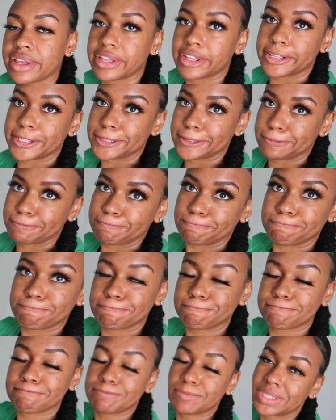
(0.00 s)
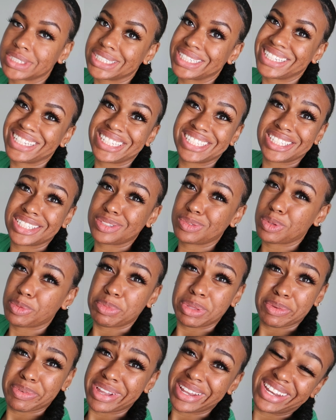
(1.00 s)
Um, it just
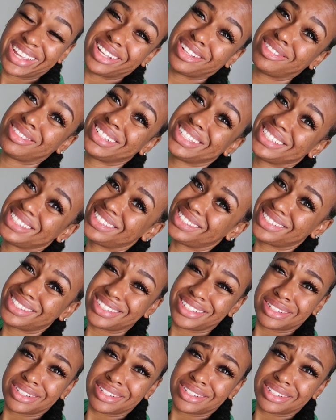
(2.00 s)
won't be right now because